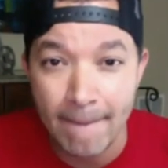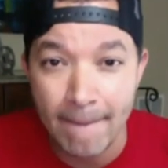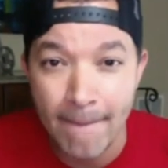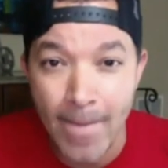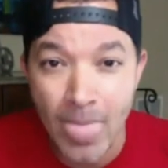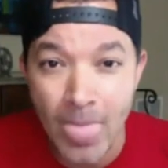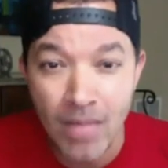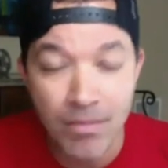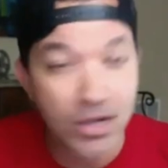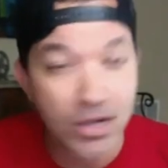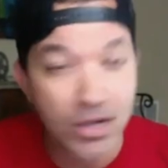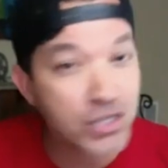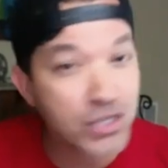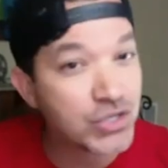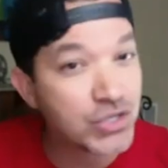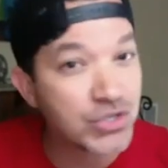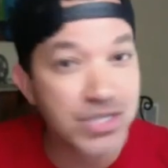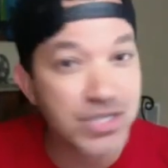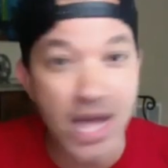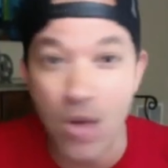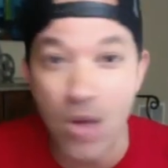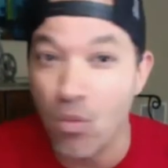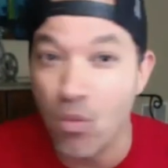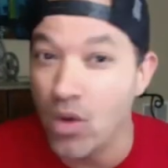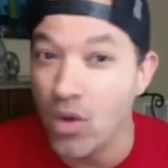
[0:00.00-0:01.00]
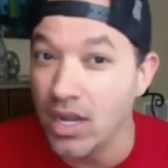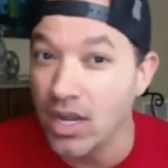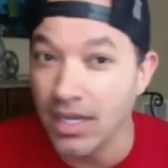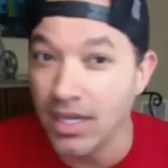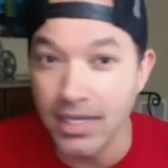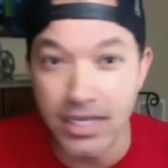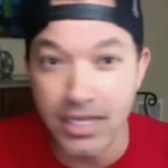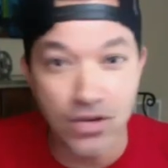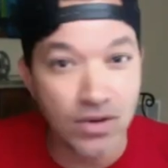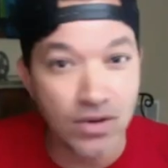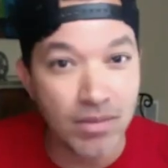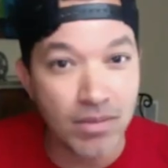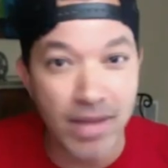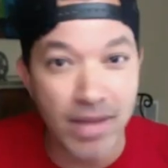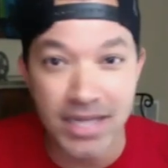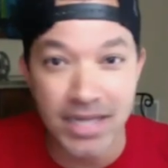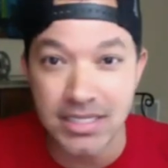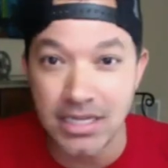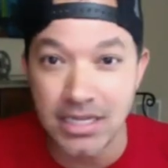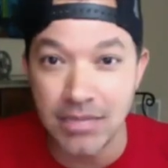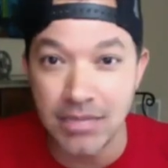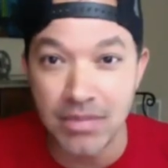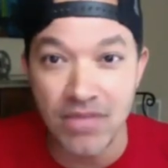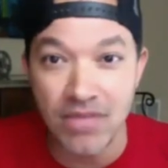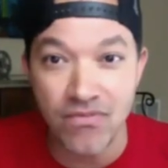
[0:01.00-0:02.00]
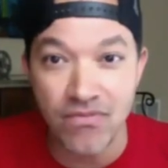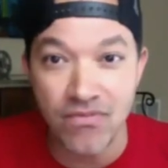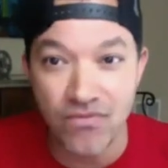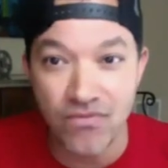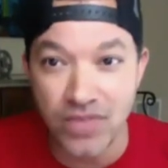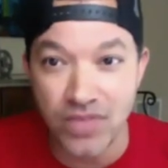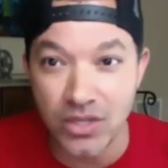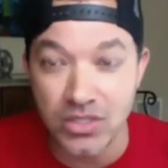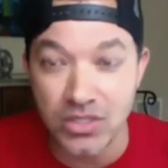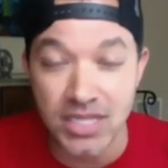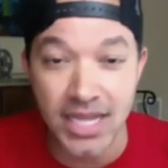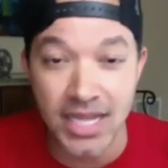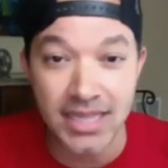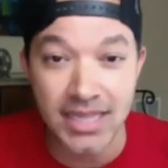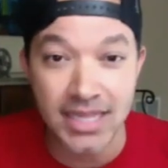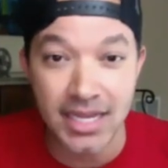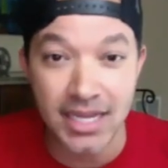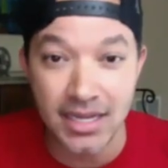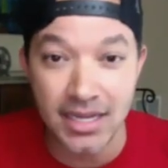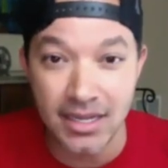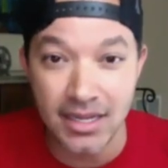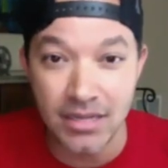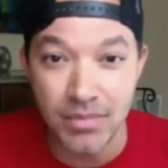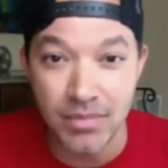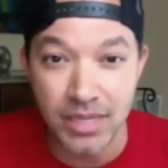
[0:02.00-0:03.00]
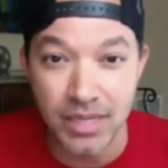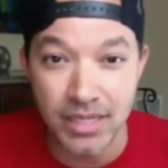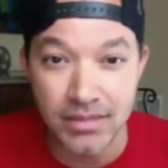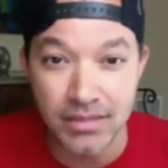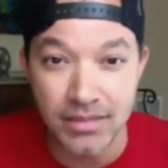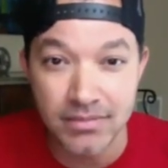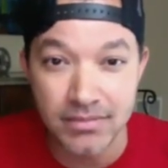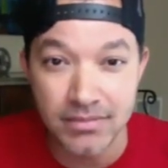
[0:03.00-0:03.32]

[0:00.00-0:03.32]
Because there's not one leader in my team that feels like they need me.